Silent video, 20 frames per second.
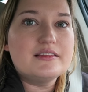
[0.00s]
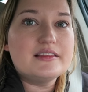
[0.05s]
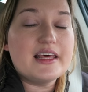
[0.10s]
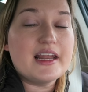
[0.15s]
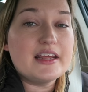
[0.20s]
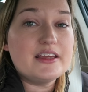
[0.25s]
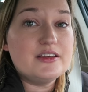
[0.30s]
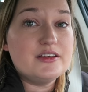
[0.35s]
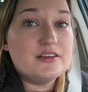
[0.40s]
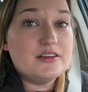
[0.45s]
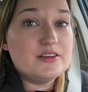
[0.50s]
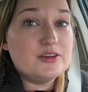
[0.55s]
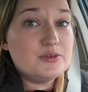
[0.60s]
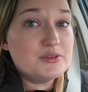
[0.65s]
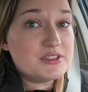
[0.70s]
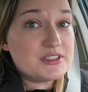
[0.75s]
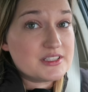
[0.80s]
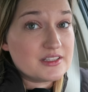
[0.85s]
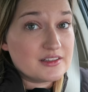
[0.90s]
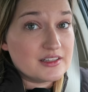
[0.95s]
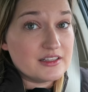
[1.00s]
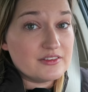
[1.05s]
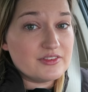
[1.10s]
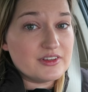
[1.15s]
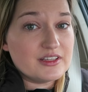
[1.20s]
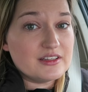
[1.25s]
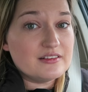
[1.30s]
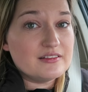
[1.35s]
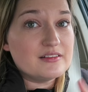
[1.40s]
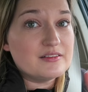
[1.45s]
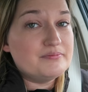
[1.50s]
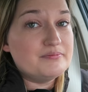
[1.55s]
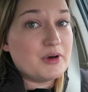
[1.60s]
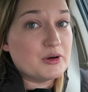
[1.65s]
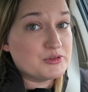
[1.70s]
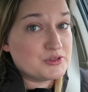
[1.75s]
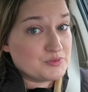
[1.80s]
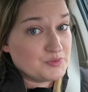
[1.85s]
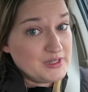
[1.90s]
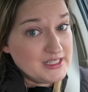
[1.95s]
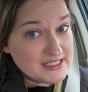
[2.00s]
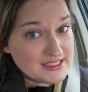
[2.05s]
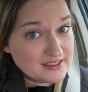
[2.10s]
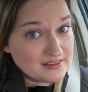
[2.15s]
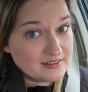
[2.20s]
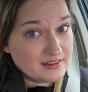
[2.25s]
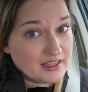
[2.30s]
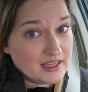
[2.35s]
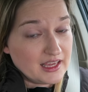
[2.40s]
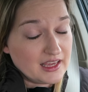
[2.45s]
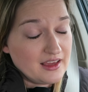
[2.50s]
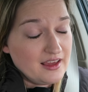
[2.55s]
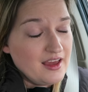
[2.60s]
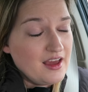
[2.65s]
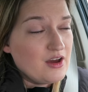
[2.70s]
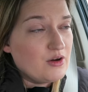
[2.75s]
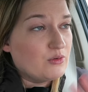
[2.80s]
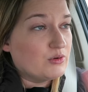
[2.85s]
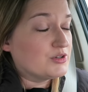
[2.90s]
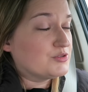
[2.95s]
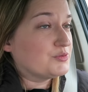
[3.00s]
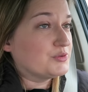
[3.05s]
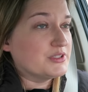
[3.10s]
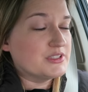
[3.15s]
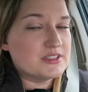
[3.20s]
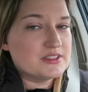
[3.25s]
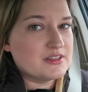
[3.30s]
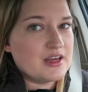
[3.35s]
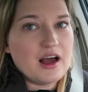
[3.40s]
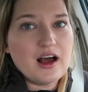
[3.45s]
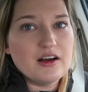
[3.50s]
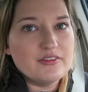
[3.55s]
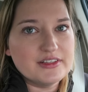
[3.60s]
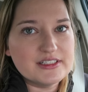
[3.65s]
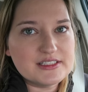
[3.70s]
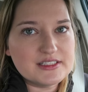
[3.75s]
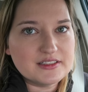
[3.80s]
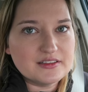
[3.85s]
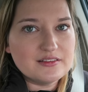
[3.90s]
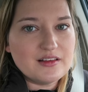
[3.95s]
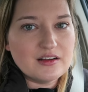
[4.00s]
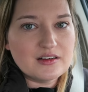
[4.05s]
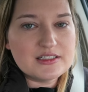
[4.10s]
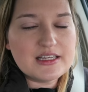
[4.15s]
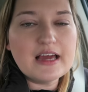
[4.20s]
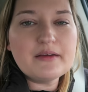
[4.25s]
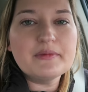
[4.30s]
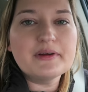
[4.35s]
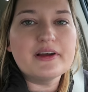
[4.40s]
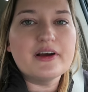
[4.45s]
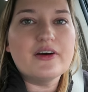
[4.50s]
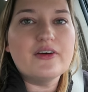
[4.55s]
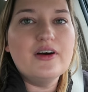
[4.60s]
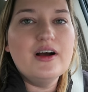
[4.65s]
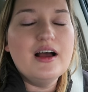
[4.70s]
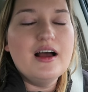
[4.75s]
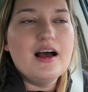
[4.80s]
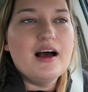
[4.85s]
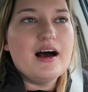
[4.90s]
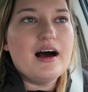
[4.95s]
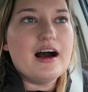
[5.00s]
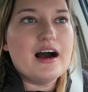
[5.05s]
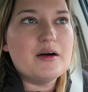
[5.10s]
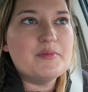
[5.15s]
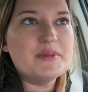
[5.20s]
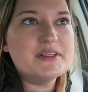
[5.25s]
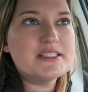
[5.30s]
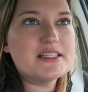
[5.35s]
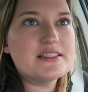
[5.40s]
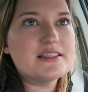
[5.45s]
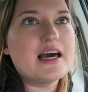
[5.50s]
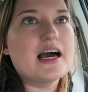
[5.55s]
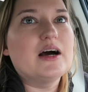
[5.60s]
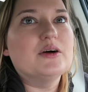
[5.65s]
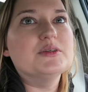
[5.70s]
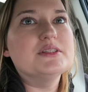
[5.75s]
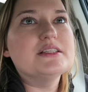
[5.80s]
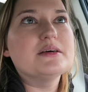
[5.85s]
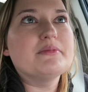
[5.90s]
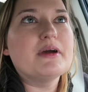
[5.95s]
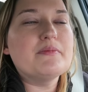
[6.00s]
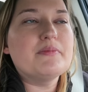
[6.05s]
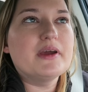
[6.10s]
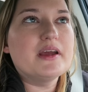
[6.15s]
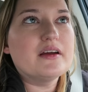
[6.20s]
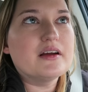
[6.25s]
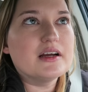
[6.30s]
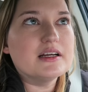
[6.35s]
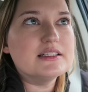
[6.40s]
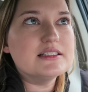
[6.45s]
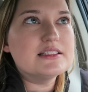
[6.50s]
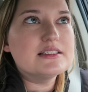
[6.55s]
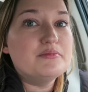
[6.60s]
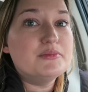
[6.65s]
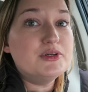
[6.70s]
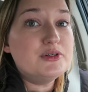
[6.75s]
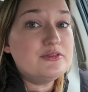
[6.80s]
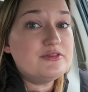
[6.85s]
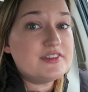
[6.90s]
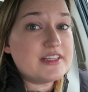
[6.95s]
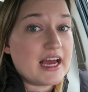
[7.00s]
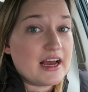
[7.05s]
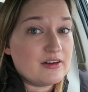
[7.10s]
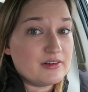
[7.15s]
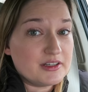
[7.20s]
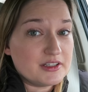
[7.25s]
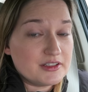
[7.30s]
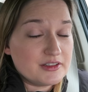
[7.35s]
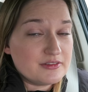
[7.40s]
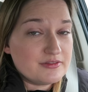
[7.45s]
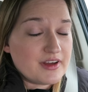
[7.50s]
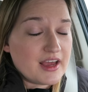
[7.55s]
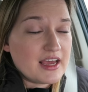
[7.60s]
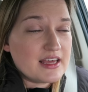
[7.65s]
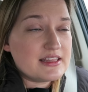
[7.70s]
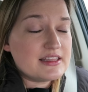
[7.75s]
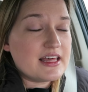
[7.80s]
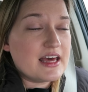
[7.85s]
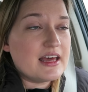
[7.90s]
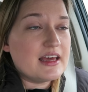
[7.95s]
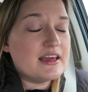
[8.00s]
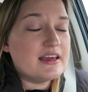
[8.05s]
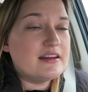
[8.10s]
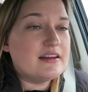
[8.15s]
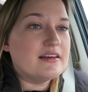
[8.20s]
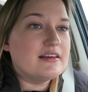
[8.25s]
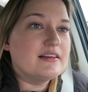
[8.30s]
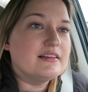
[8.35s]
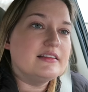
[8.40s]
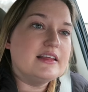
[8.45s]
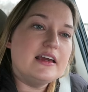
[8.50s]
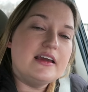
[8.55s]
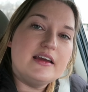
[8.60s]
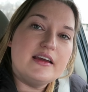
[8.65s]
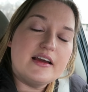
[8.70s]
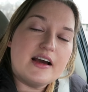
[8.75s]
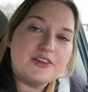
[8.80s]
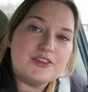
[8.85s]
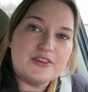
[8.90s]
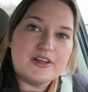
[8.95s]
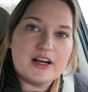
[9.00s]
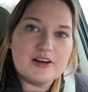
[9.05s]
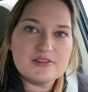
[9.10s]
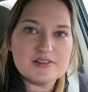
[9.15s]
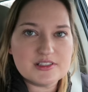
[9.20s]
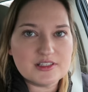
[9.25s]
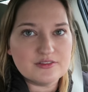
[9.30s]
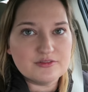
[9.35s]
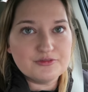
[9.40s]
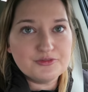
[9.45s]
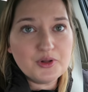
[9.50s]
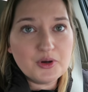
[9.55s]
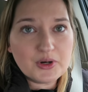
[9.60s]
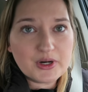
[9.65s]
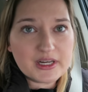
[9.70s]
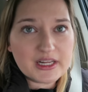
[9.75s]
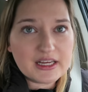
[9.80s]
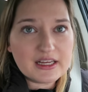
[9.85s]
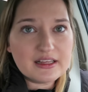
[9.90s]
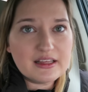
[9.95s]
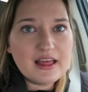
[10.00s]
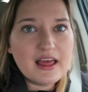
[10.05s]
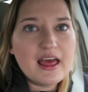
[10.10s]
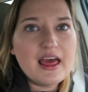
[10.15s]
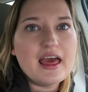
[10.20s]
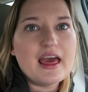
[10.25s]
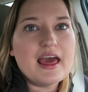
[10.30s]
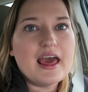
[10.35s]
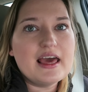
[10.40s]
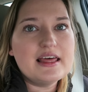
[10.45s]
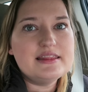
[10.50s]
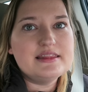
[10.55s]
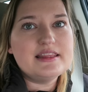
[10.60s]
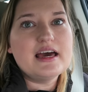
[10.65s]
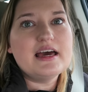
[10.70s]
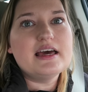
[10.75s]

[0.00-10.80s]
that I used to live in most recently, which was obviously a long time ago. Um, this is the house that my parents moved out of and then they got their house in Florida and